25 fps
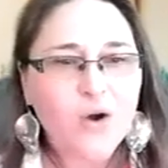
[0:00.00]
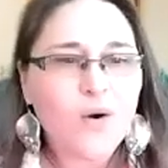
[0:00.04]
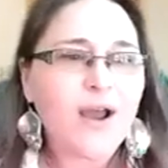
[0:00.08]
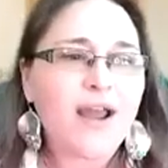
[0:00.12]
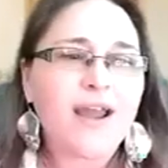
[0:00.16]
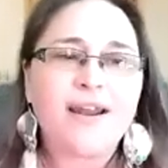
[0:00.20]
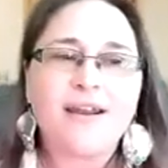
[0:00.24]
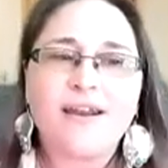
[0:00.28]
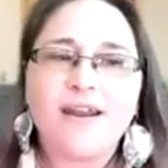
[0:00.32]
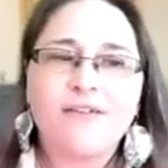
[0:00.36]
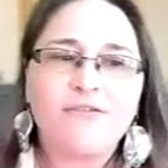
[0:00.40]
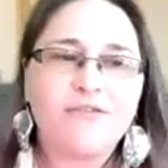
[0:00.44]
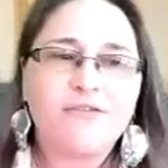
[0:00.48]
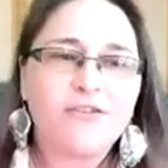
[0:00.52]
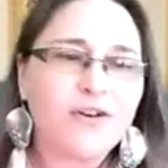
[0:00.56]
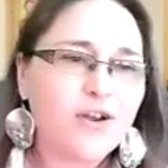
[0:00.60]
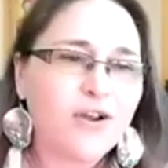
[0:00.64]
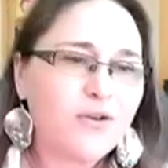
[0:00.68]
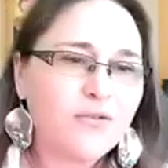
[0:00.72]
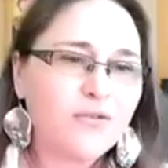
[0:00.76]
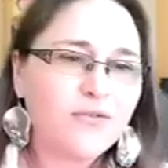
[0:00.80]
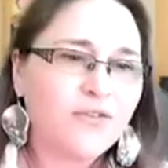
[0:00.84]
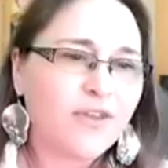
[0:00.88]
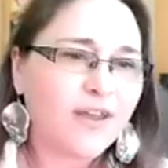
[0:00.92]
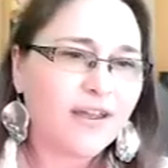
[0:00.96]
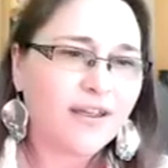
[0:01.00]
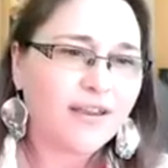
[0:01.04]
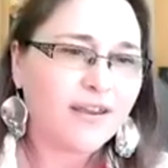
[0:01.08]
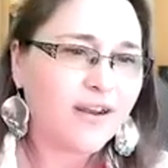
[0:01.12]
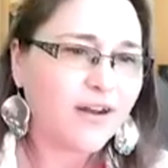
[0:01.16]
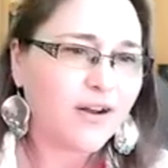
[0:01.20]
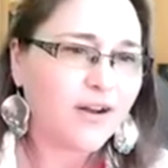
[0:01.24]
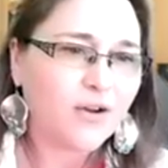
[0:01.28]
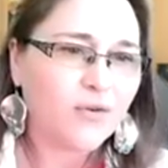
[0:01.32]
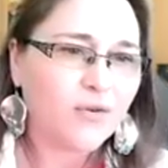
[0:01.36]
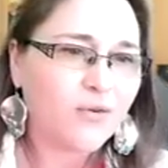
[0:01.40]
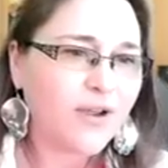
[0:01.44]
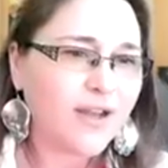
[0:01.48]
I had never known that,
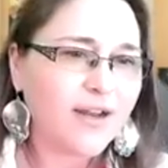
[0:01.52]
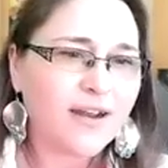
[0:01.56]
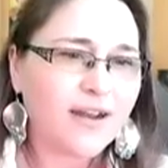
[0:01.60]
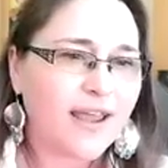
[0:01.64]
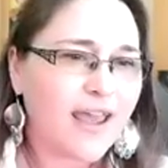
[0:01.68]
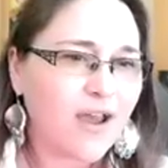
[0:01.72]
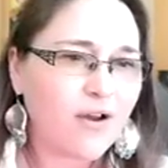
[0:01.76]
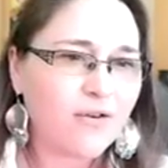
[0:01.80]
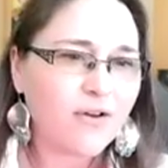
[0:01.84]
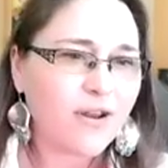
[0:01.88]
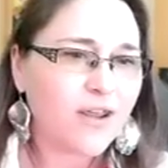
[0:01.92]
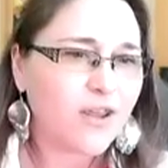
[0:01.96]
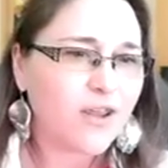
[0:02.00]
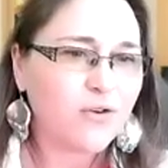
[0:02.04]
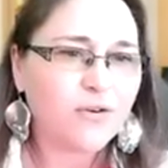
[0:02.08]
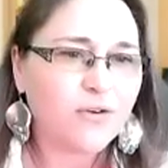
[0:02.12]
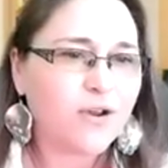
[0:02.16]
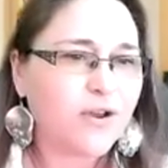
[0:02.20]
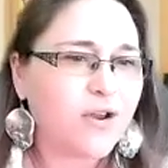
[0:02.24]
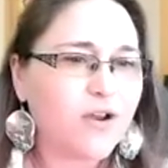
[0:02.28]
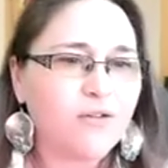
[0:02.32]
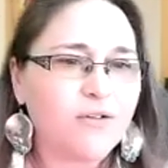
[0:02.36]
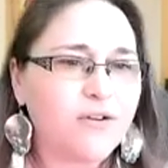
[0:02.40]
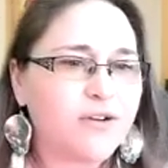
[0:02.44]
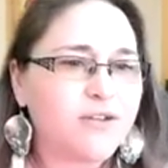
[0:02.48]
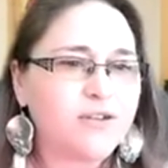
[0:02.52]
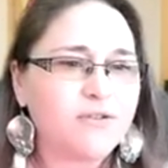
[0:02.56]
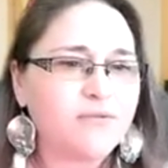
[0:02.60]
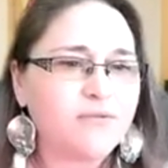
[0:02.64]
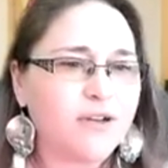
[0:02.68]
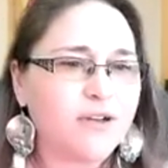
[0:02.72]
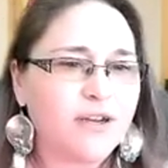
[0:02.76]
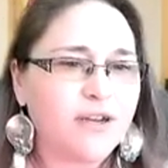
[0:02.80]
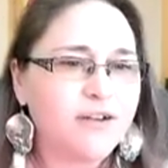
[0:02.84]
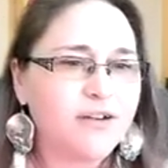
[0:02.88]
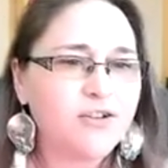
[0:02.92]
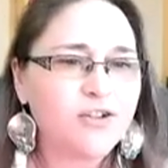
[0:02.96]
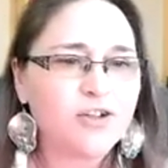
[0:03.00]
in accounting, you could go into a
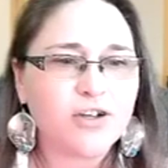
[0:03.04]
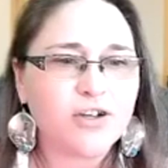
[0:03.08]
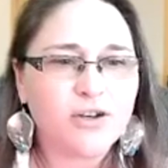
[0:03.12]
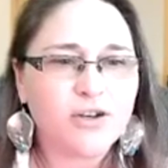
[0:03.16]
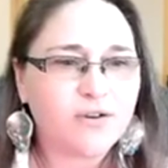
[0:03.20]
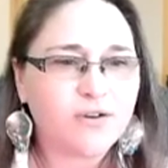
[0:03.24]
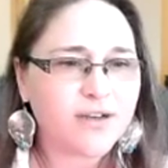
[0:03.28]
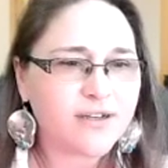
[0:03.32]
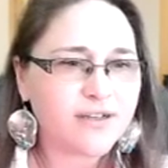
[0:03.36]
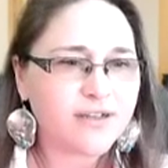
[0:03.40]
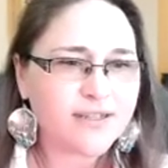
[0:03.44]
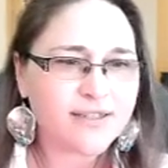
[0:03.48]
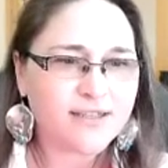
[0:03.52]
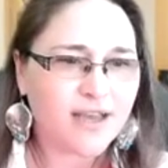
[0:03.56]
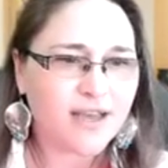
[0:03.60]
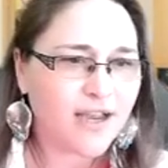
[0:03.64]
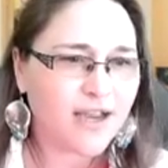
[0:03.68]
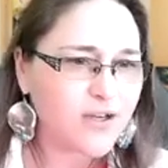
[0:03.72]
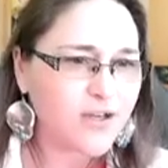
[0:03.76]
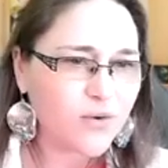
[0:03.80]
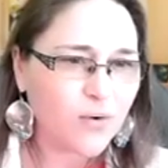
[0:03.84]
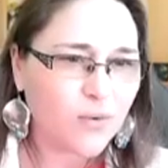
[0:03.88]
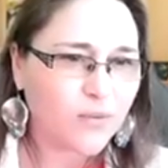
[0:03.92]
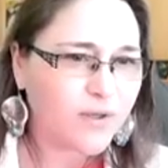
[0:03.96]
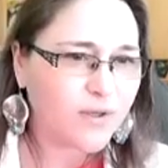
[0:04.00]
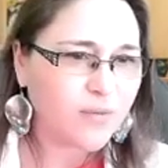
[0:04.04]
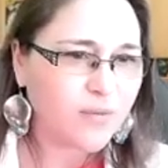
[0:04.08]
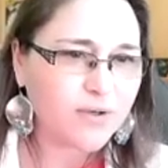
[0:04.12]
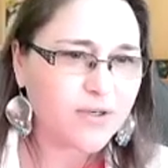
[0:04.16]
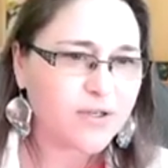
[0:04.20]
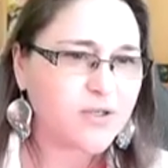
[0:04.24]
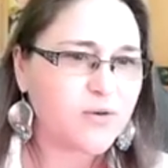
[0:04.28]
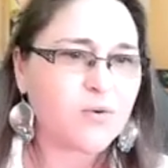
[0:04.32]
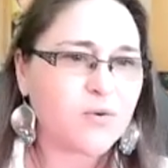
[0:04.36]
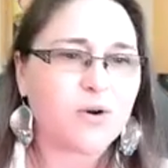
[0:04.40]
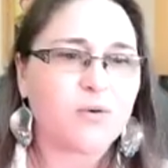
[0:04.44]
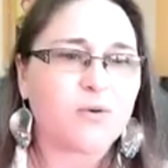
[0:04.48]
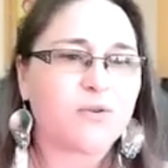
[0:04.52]
niche and you could decide you only wanted
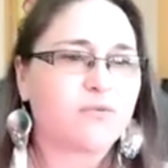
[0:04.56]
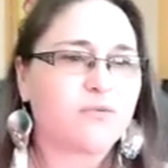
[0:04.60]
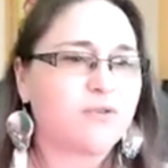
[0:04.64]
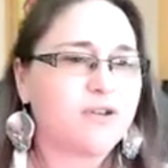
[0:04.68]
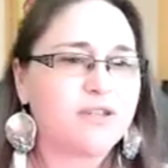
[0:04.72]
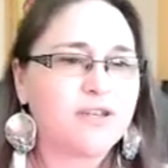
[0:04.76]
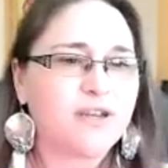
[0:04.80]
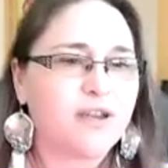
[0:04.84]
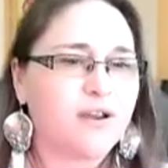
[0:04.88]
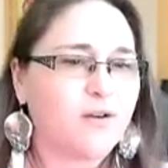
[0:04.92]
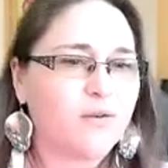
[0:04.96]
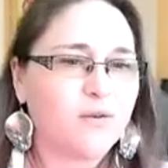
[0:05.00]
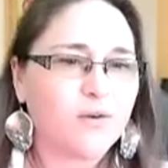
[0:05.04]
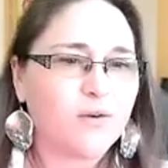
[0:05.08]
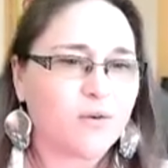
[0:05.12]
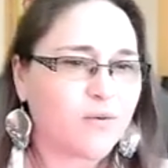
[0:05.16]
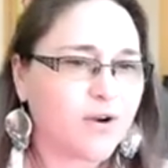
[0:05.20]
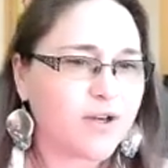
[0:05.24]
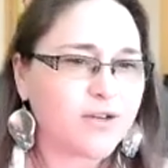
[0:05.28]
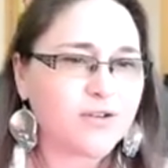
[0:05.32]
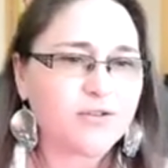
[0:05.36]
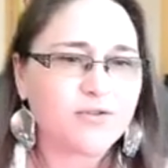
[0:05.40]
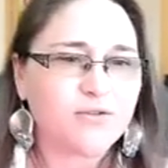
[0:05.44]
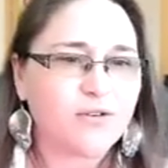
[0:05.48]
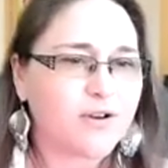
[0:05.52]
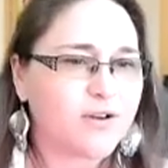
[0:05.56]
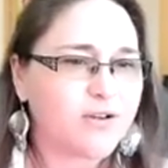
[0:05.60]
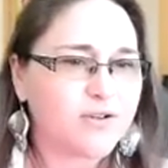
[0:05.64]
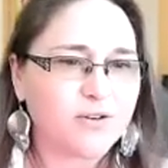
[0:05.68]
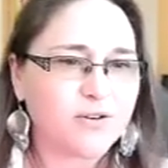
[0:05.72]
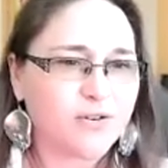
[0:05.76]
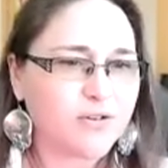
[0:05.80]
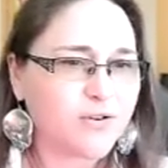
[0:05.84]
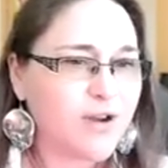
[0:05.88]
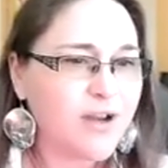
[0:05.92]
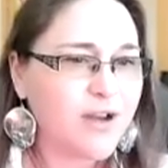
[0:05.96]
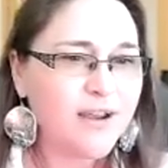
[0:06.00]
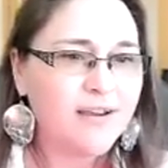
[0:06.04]
to work with retail or restaurant
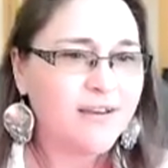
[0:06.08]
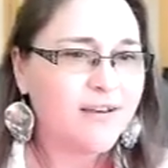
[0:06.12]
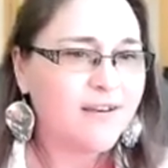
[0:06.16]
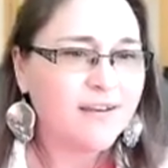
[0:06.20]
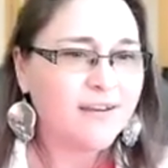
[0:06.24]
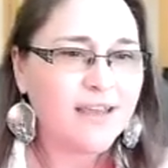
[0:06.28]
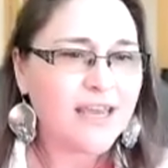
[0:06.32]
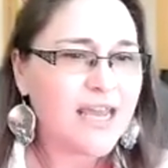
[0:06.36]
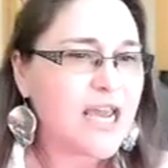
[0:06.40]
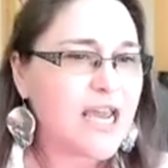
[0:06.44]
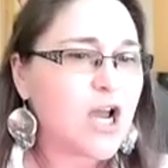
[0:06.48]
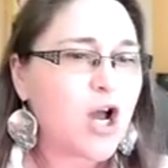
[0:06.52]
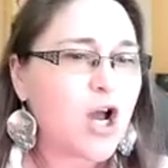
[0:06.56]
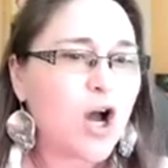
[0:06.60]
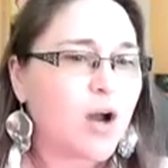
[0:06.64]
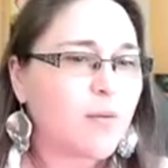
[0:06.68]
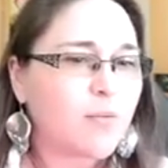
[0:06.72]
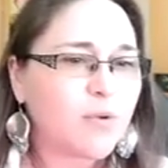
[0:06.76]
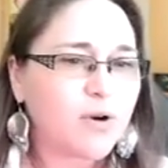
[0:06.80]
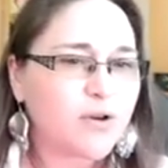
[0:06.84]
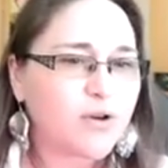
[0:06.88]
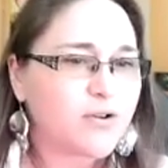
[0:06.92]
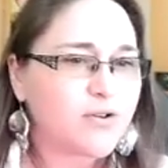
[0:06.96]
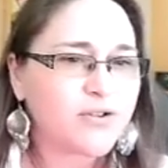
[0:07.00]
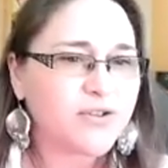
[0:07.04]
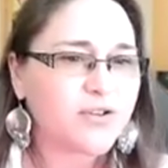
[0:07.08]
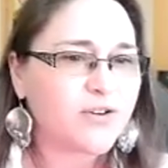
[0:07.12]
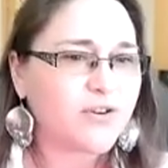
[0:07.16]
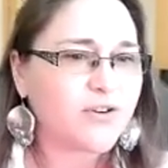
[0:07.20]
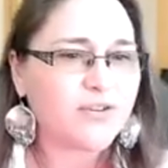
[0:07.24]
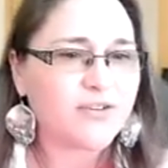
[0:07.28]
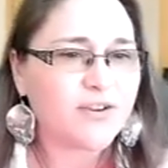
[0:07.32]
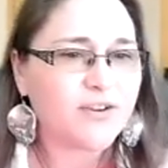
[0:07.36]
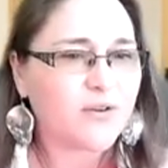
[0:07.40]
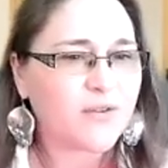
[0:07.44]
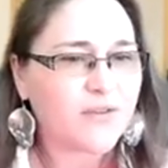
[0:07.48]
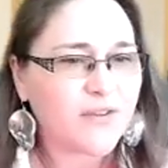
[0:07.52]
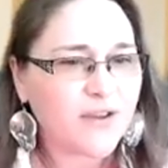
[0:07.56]
or e-commerce, or,
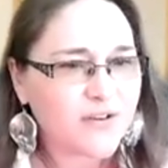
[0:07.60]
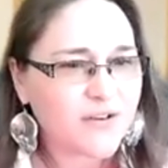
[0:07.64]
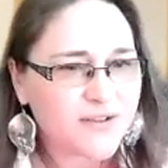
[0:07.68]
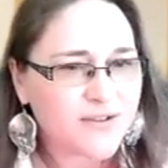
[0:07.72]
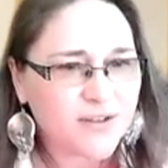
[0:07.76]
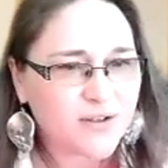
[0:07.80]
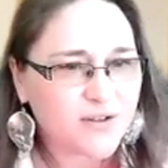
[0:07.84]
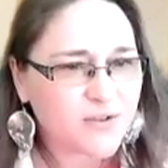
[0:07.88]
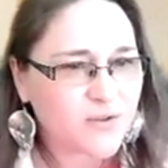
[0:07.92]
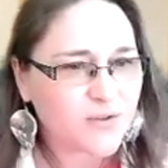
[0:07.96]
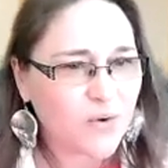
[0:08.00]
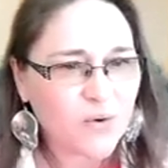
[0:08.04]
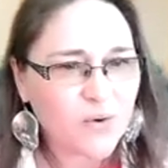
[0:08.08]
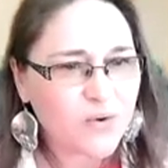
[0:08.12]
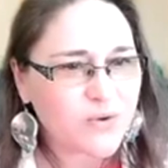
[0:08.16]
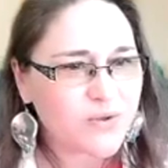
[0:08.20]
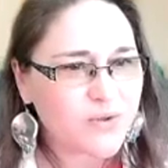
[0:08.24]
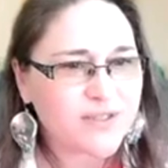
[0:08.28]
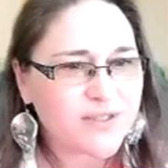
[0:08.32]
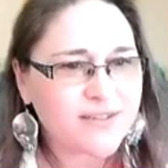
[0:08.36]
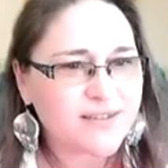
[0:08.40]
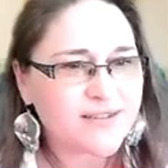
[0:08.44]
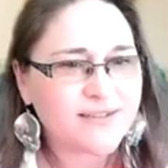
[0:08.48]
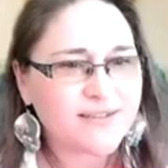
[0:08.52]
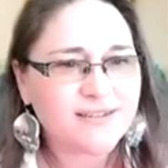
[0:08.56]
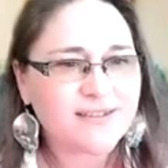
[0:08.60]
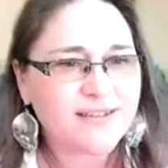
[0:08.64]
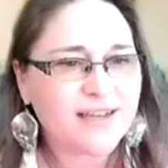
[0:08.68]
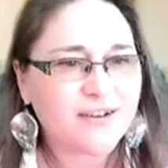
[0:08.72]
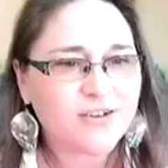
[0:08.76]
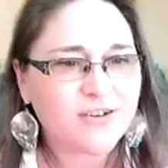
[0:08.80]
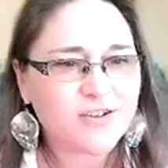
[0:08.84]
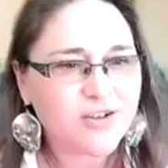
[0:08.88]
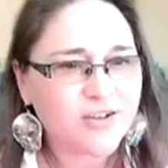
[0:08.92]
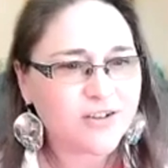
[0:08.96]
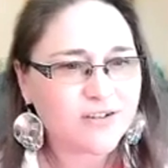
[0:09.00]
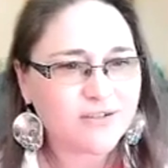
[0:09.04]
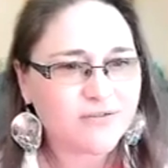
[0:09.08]
there's this whole
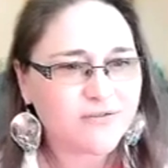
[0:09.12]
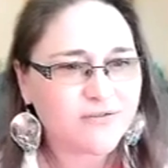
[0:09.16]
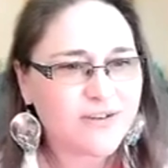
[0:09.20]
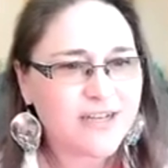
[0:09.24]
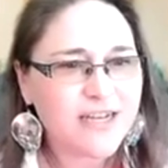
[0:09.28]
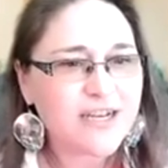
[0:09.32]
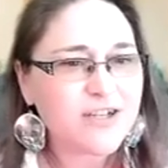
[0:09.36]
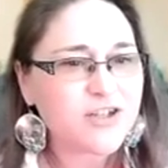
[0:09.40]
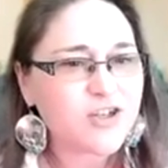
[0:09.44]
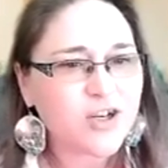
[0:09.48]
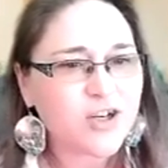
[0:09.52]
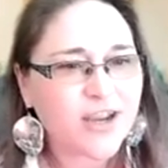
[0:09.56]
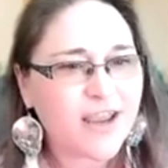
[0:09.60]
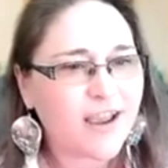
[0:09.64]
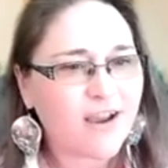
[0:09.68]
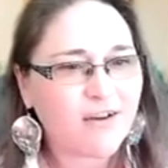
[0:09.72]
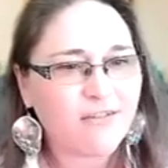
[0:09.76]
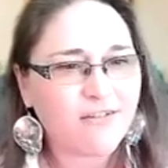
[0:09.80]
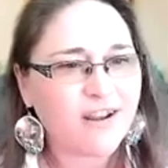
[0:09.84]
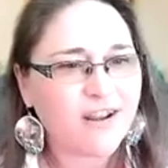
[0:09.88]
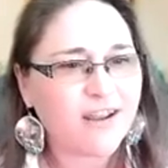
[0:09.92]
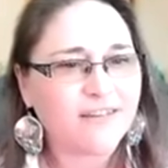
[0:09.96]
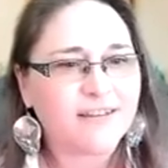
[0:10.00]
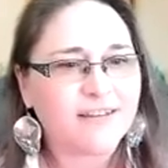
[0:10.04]
section of niche accounting.